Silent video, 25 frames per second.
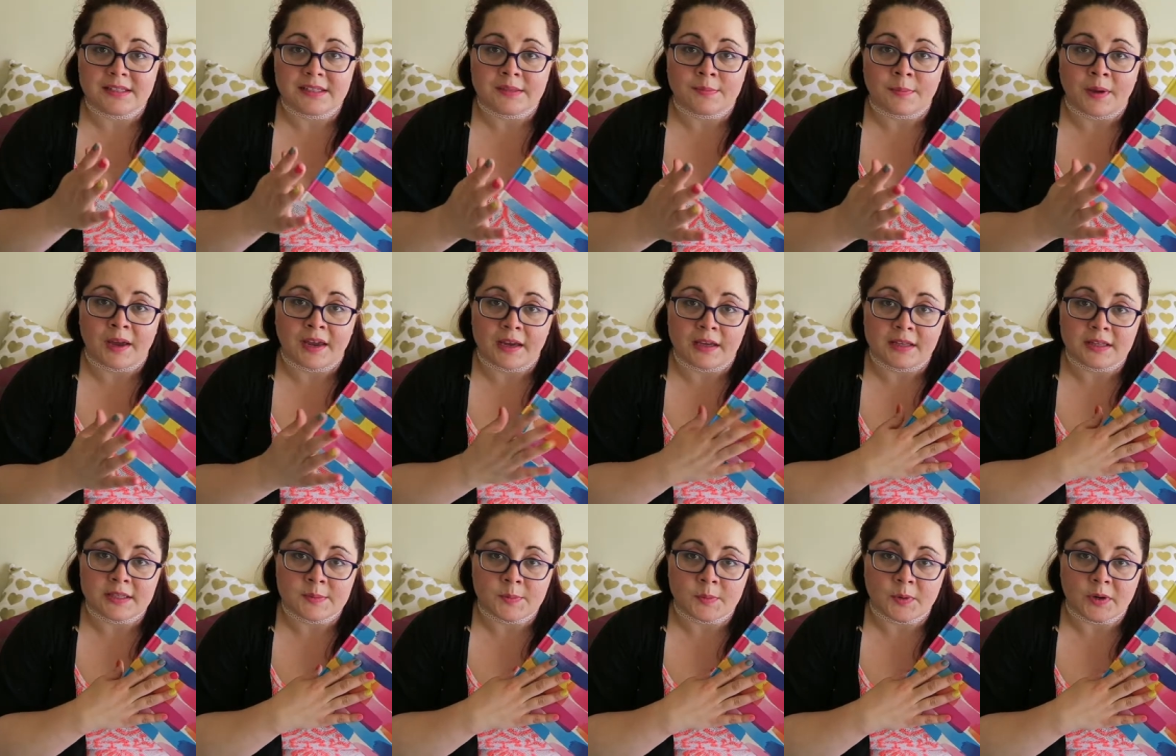is my
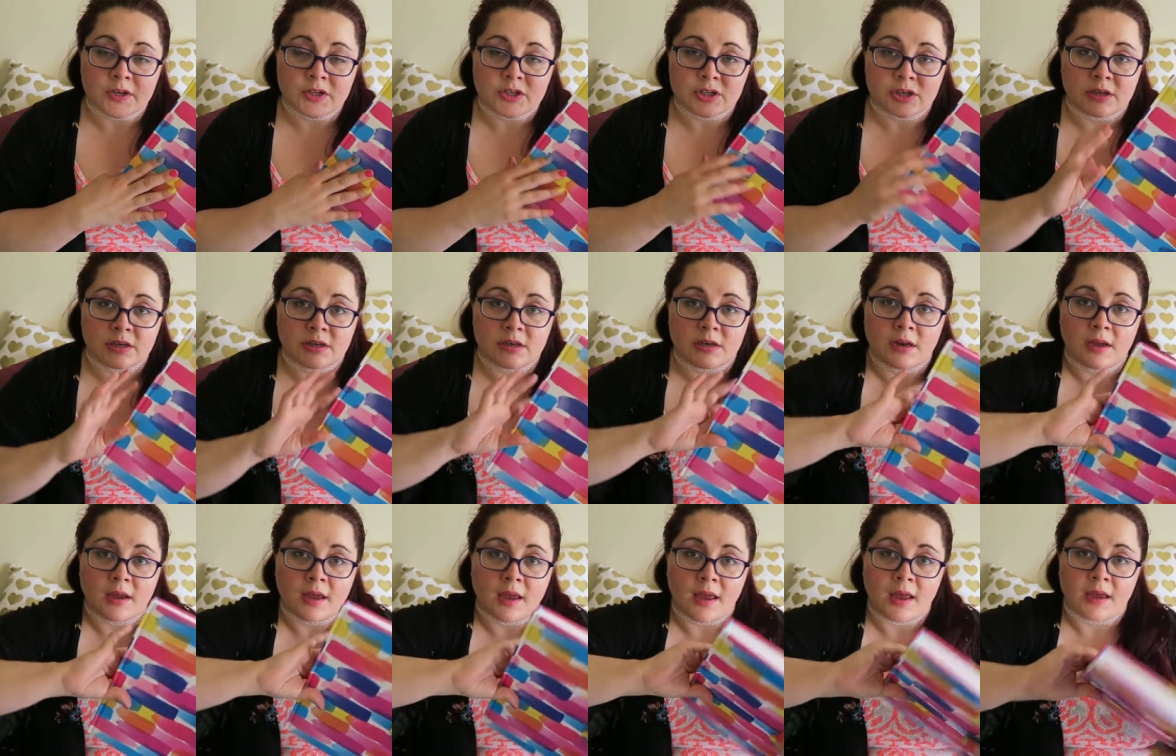
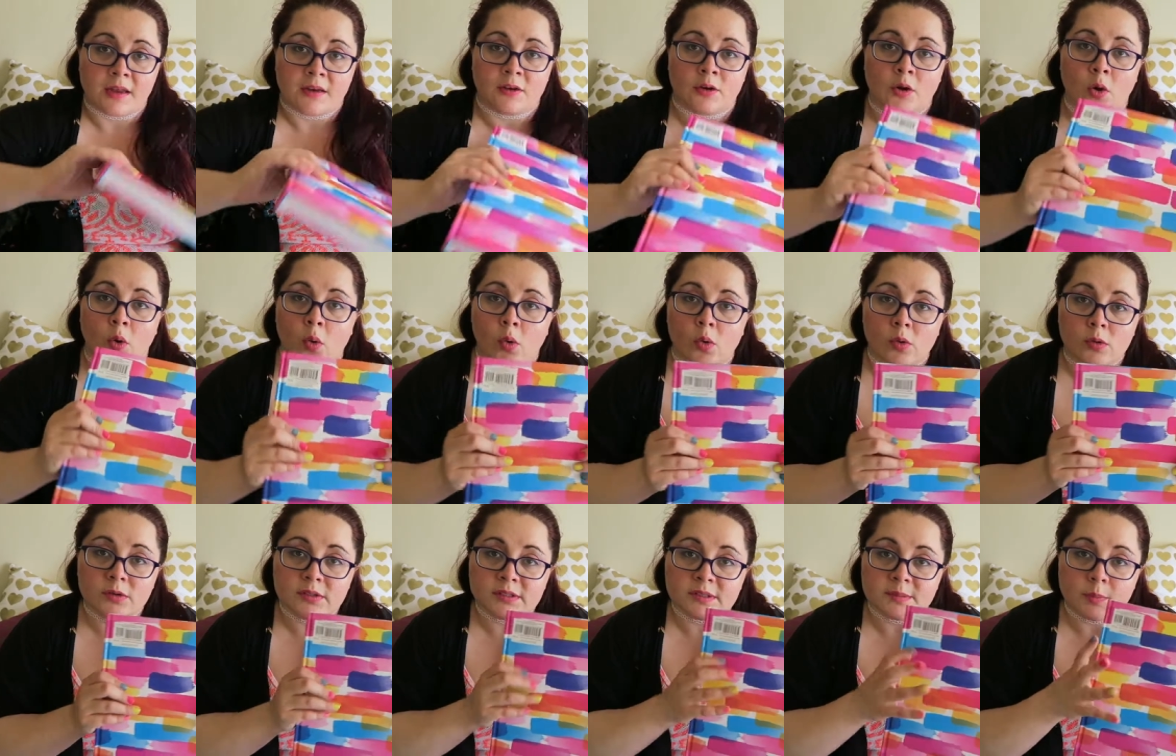Inspiration and
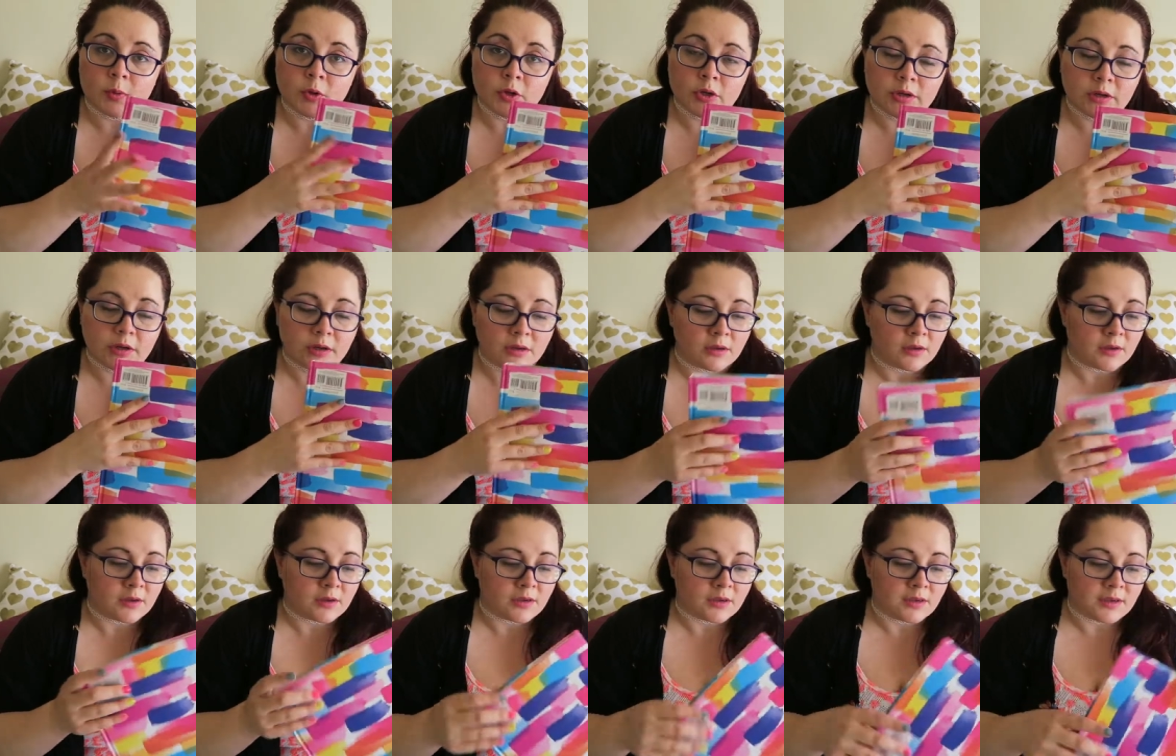Goals book.
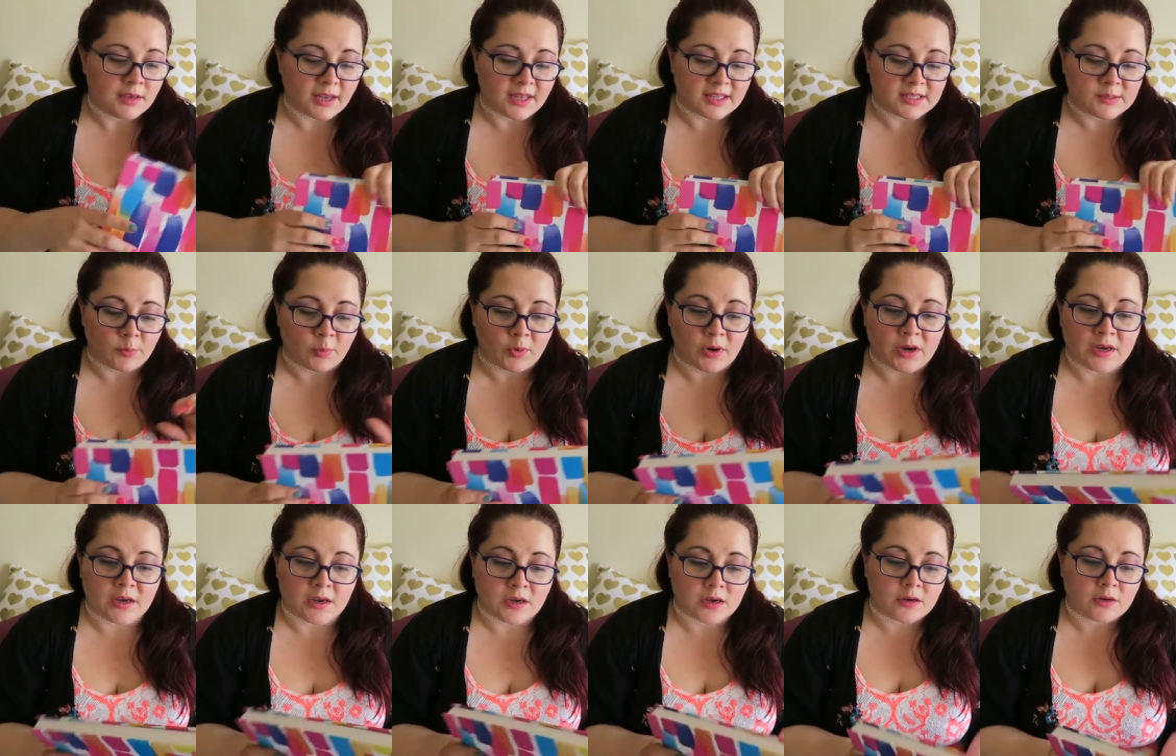It's
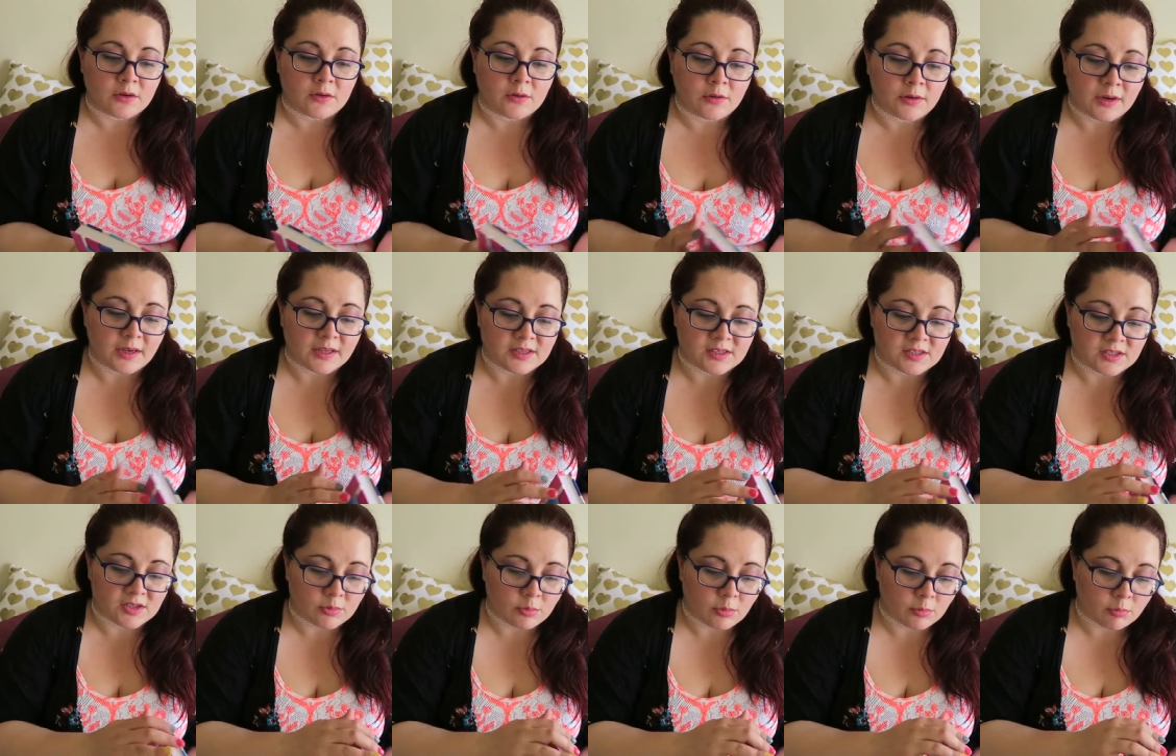brand new,
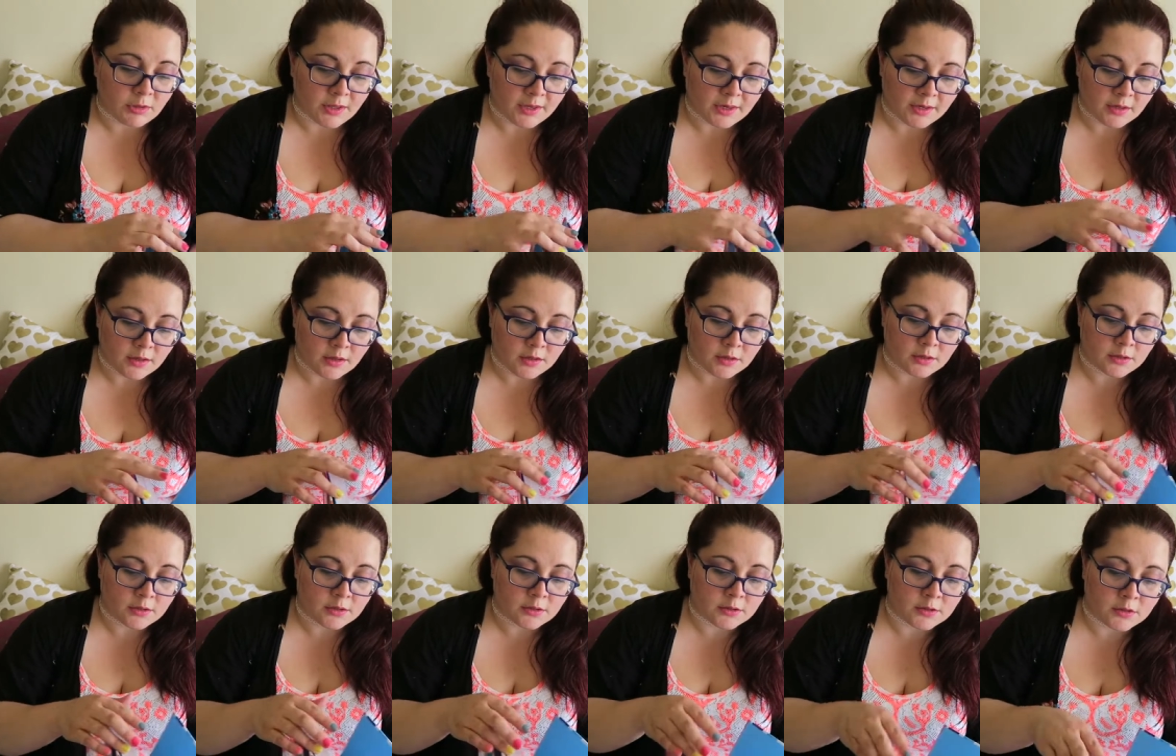it's super blank.